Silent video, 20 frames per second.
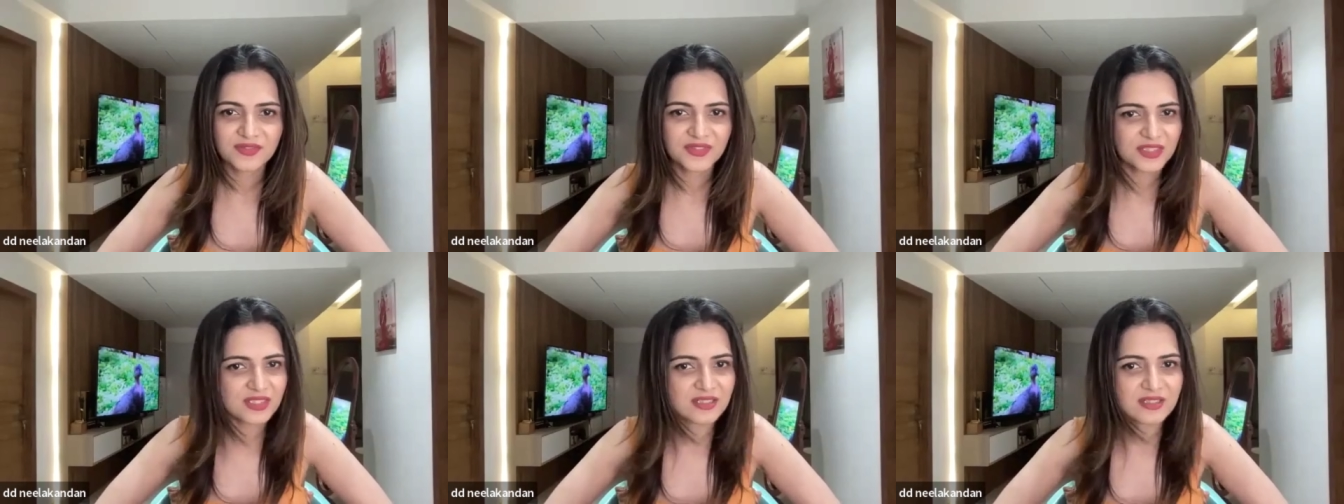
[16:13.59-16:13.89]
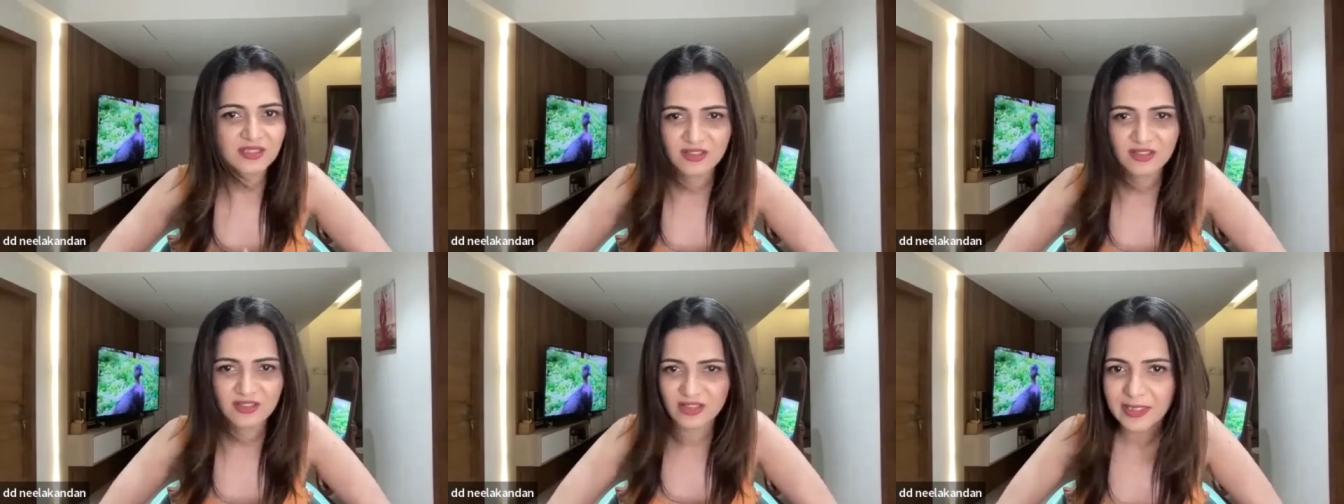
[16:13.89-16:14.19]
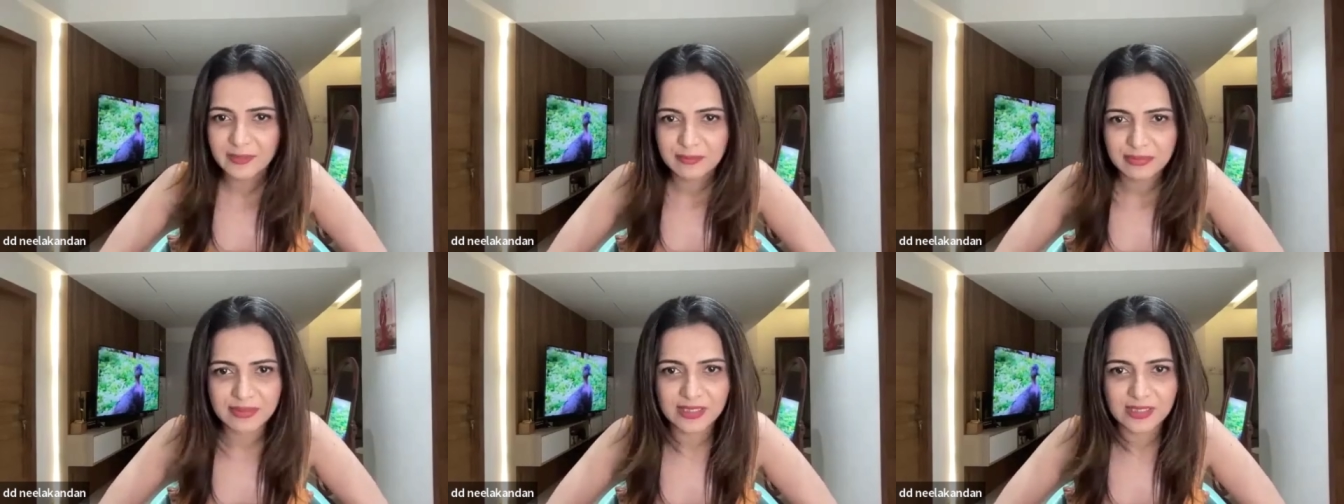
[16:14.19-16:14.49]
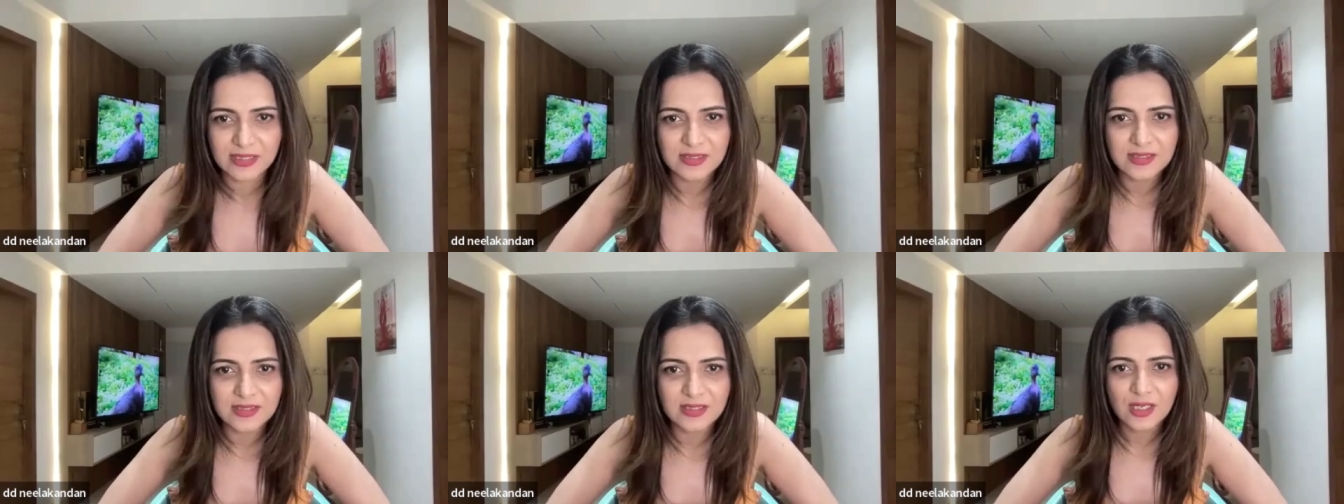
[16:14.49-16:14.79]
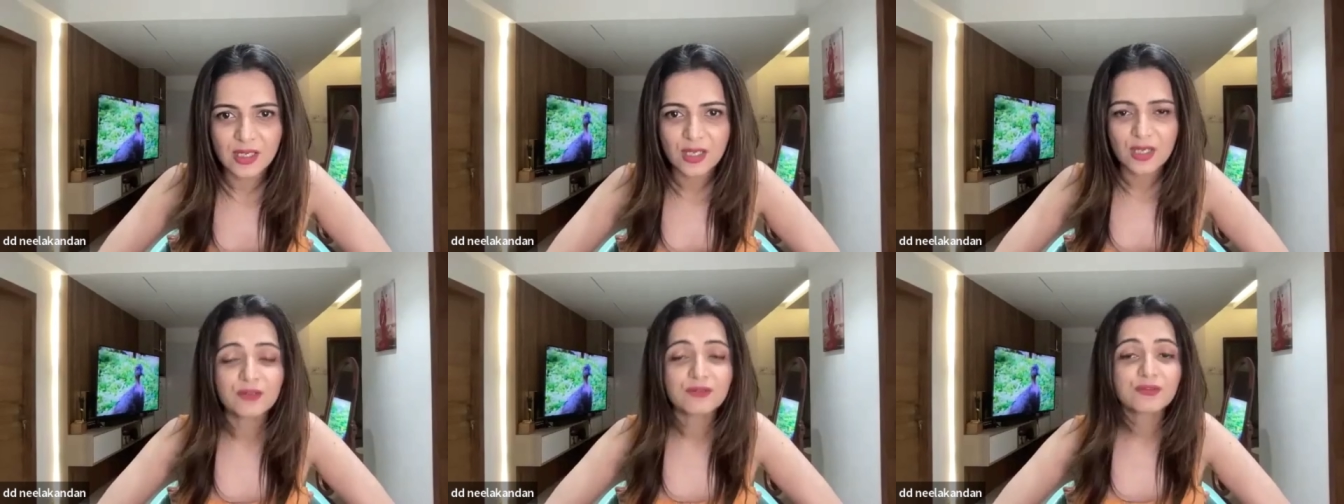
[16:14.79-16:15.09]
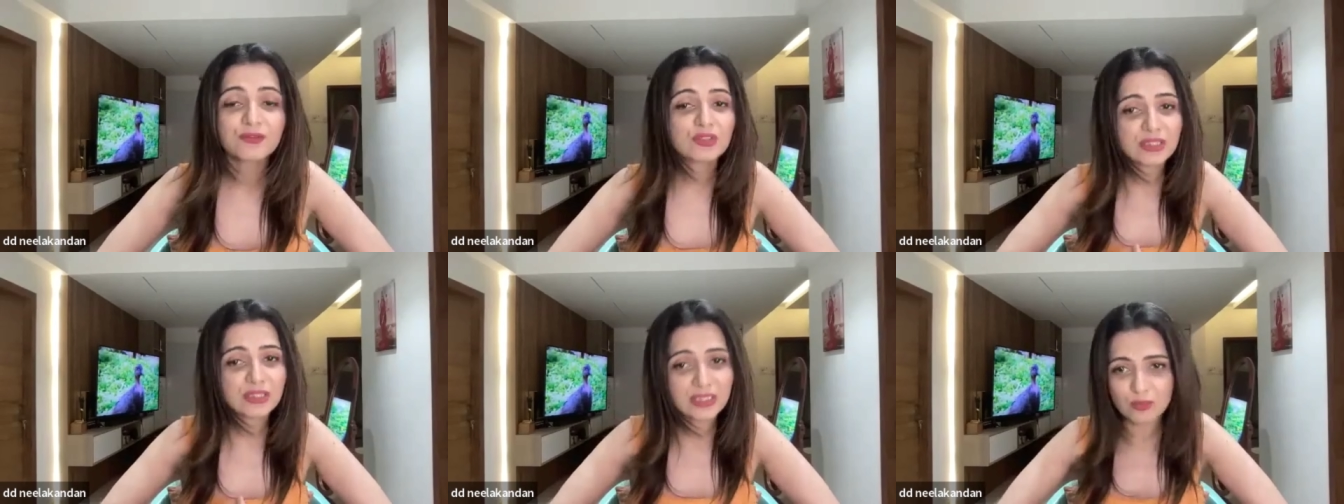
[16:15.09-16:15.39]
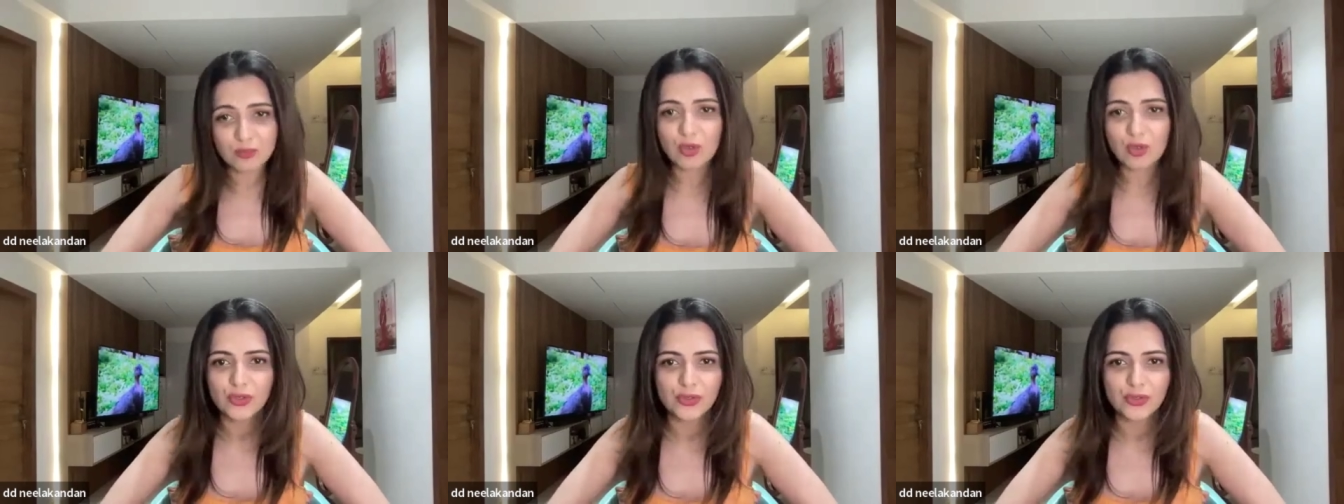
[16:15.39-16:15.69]
If it's in the right place, if you
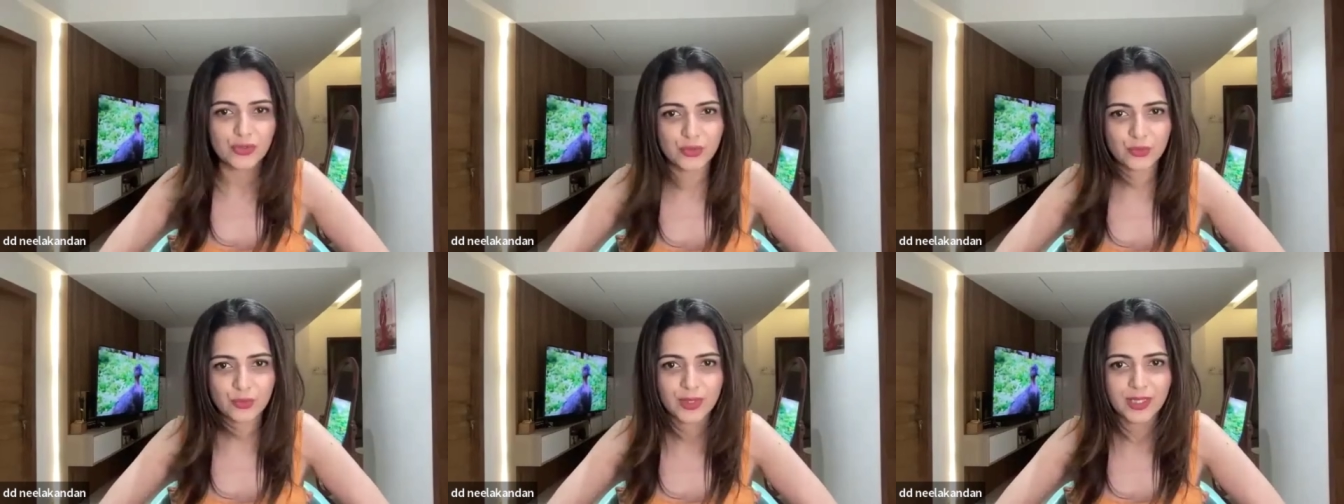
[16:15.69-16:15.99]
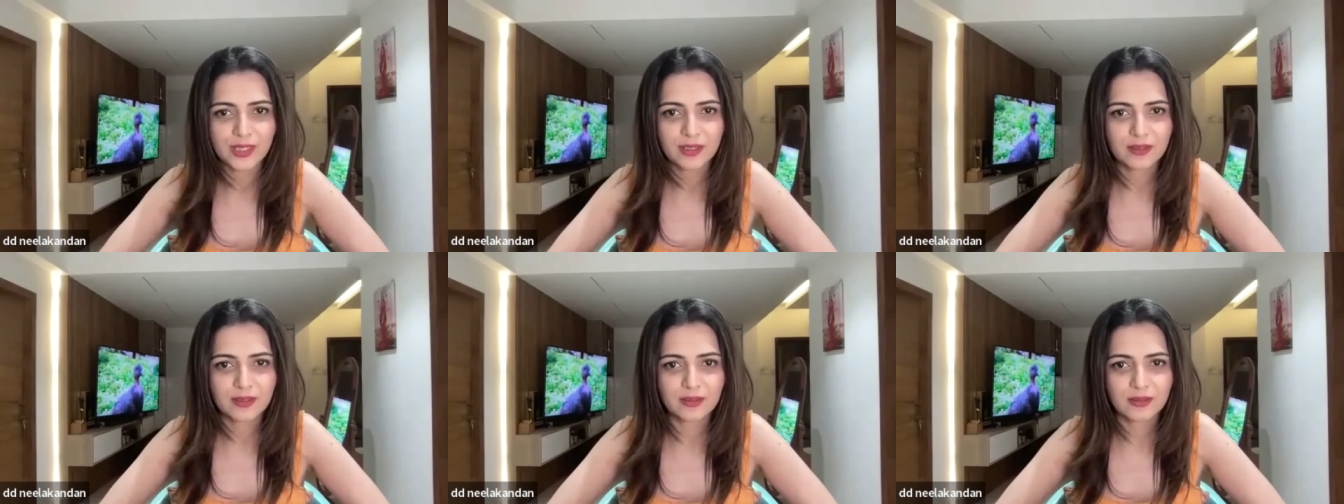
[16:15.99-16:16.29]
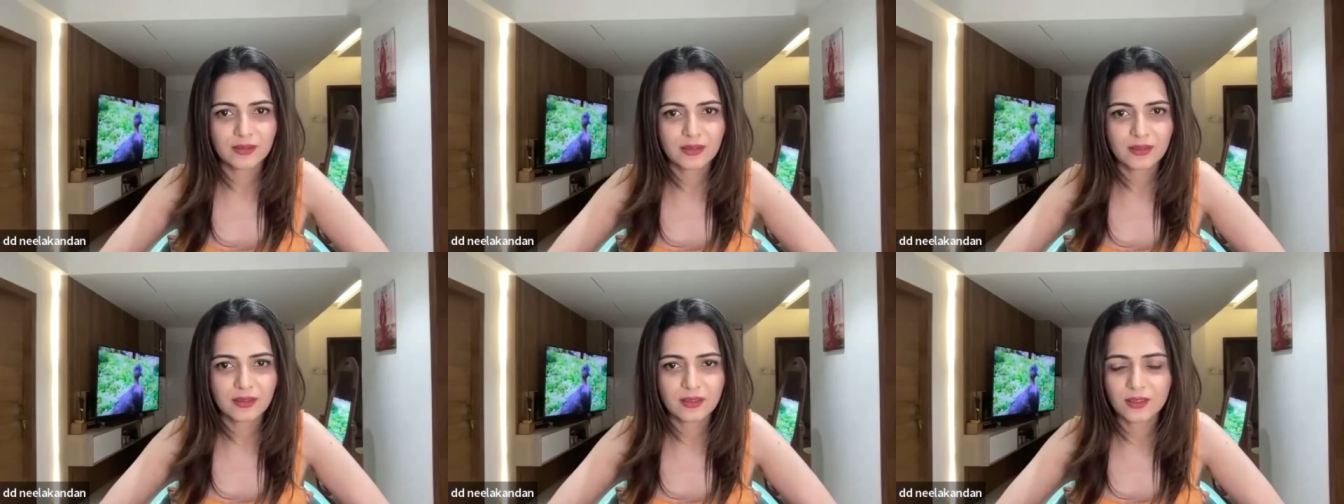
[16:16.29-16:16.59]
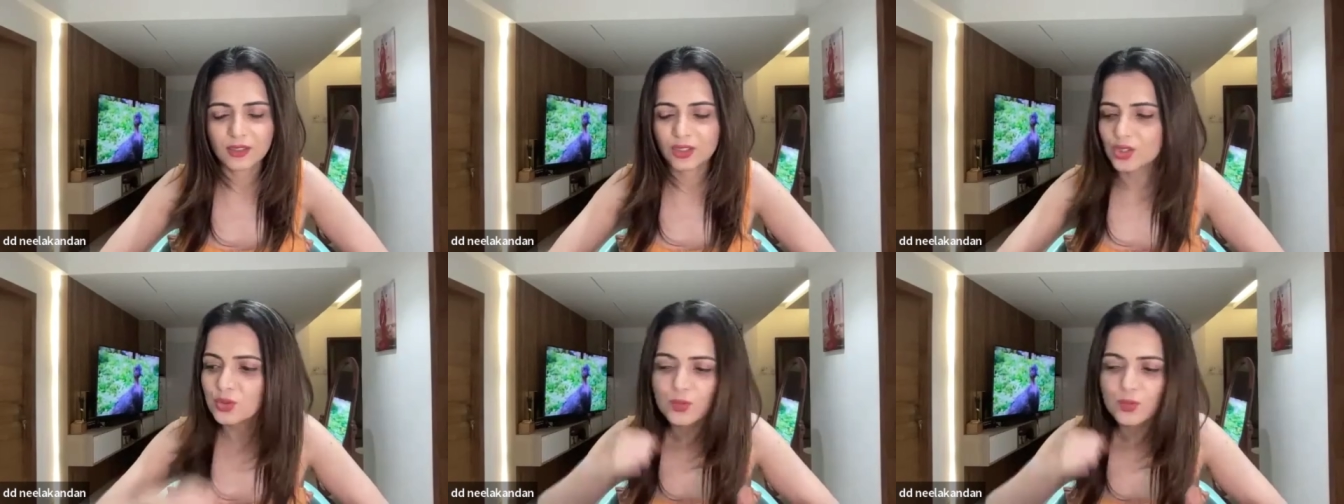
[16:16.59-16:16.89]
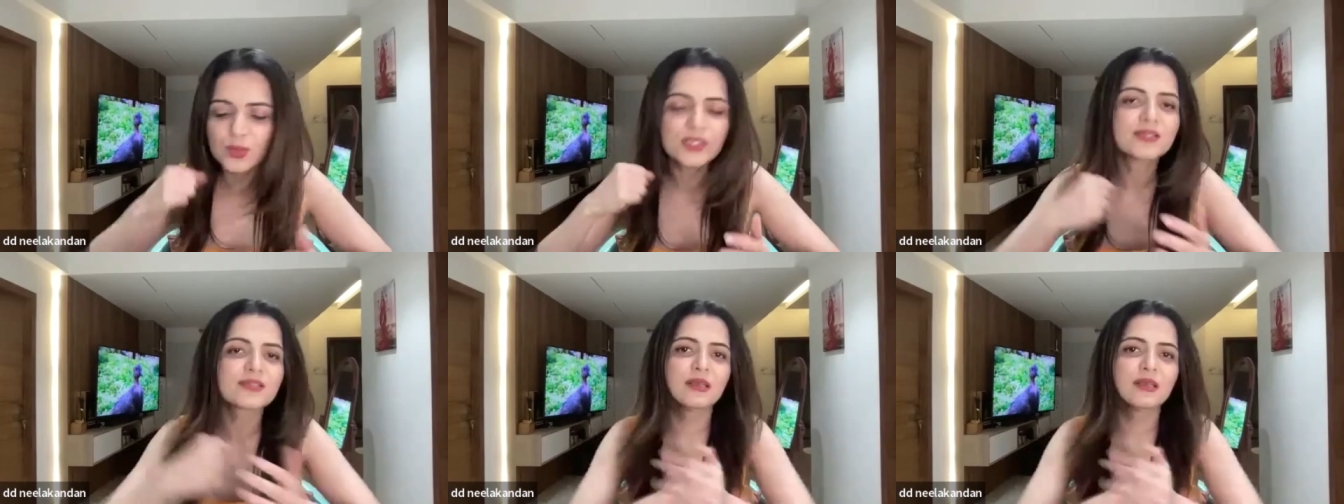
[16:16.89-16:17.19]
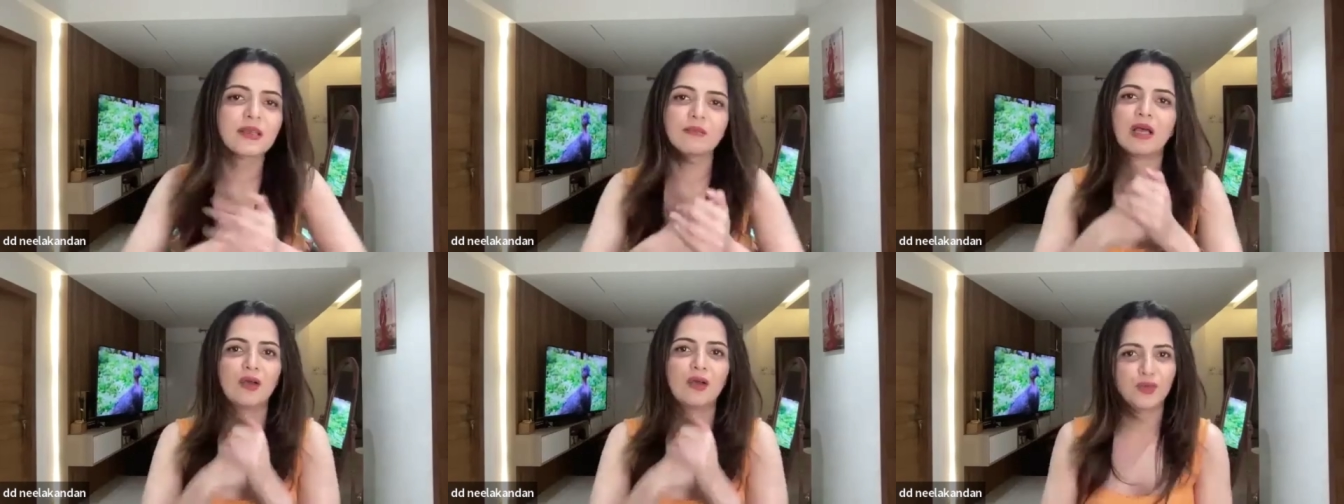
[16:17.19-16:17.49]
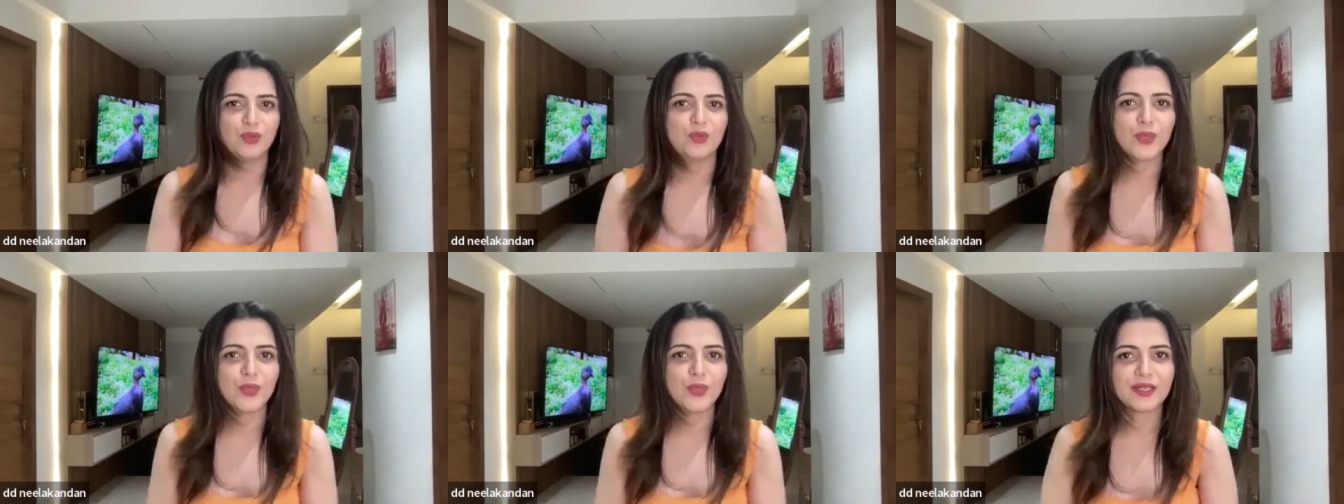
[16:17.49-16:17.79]
really want to do it, you will
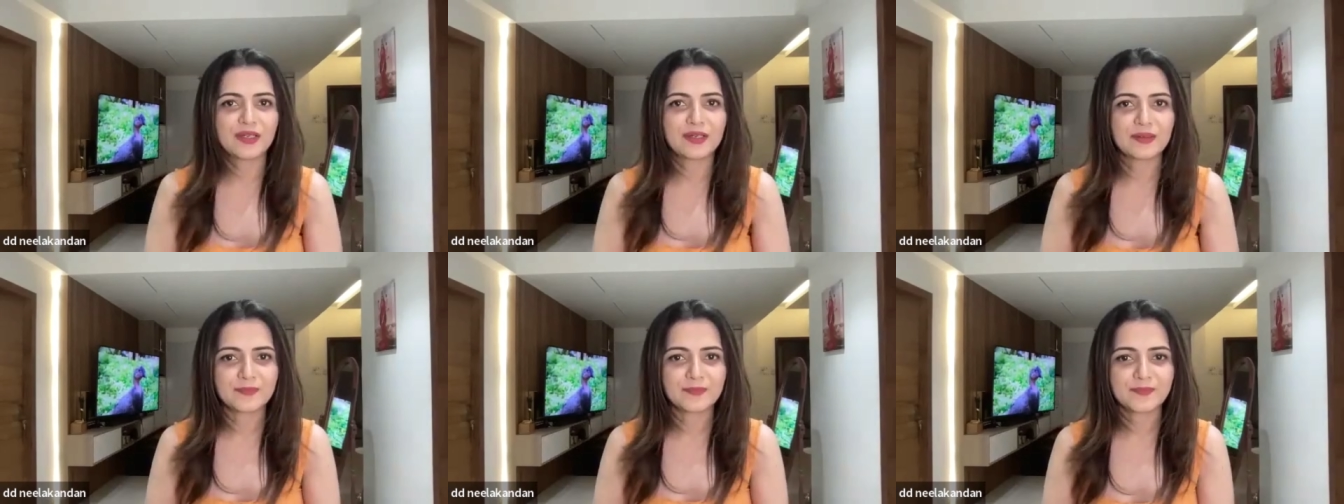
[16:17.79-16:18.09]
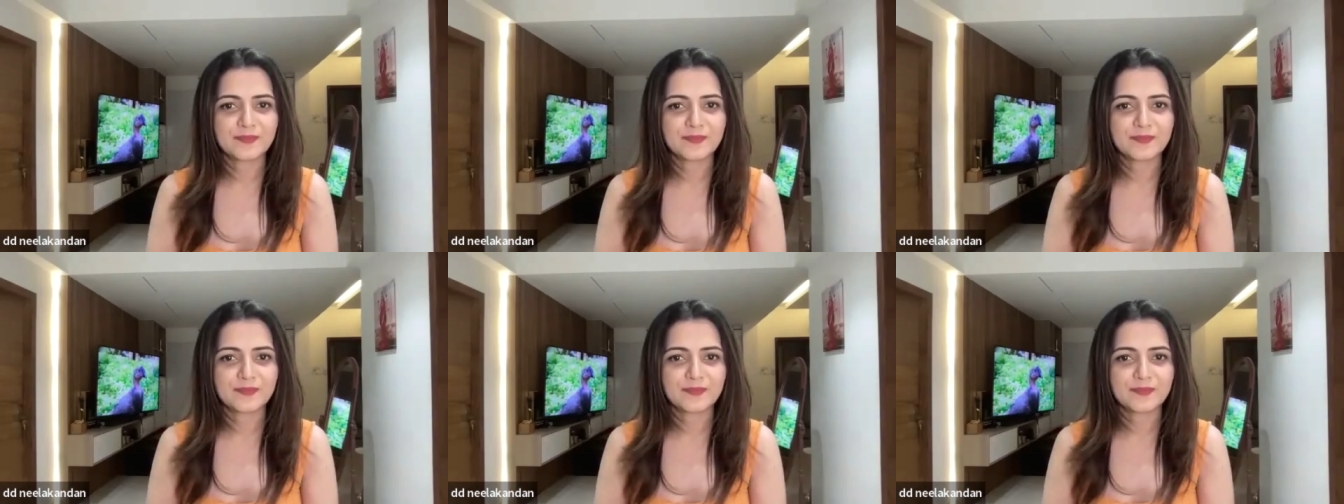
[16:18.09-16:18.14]
somehow do it.